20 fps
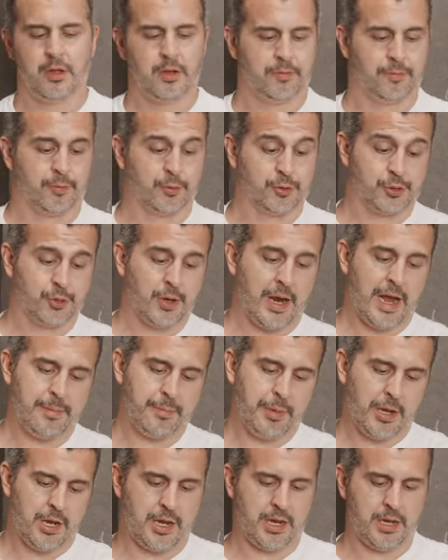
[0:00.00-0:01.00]
For
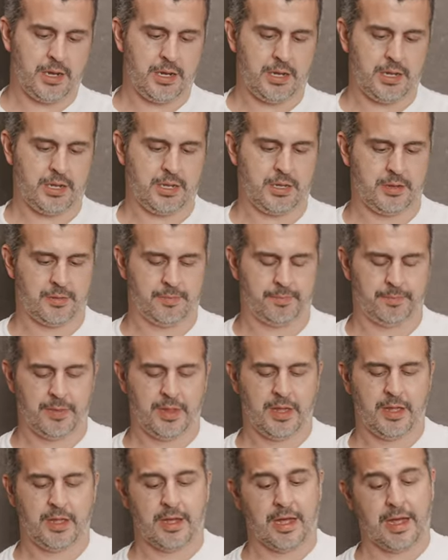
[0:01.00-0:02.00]
tripod,
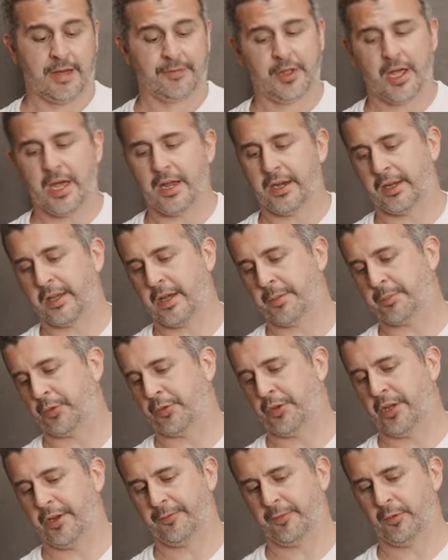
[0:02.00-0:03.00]
I've got a couple
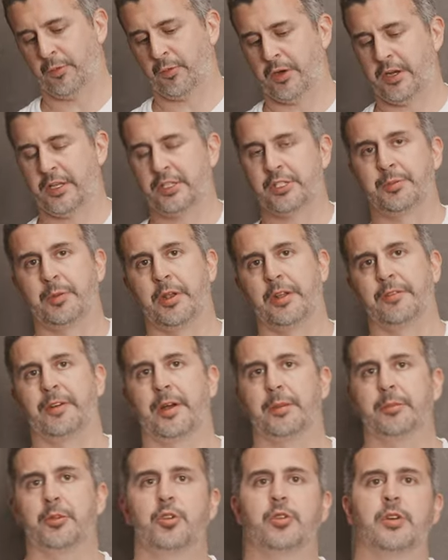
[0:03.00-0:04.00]
different ones, but if
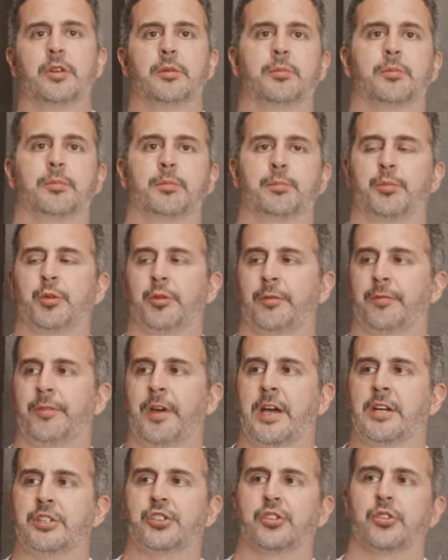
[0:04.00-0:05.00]
I'm doing
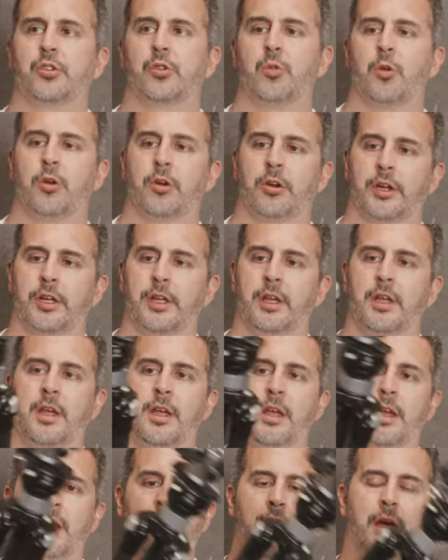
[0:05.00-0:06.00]
professional work,
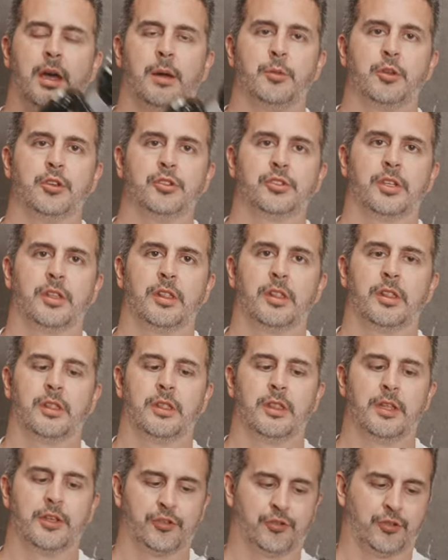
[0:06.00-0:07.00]
I'm using
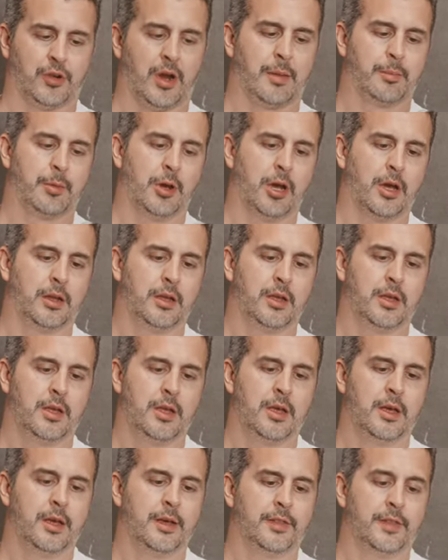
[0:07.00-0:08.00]
this tripod.
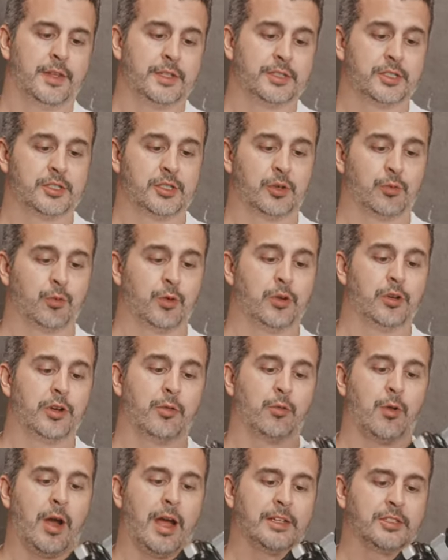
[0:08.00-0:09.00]
This is a really
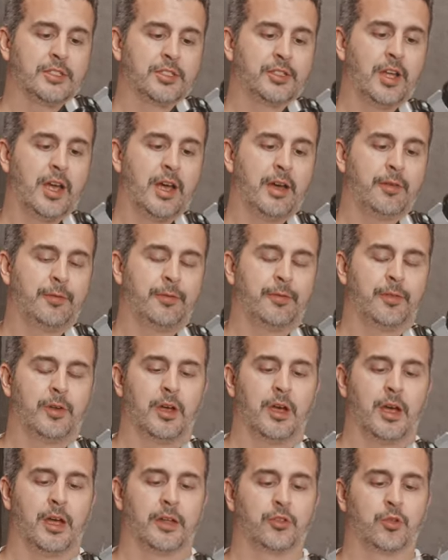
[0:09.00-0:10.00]

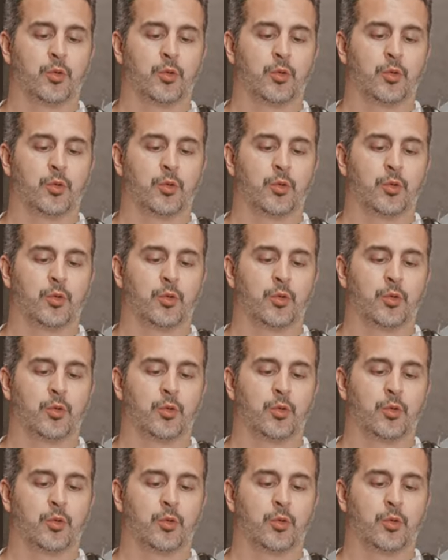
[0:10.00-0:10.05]
Rightsteph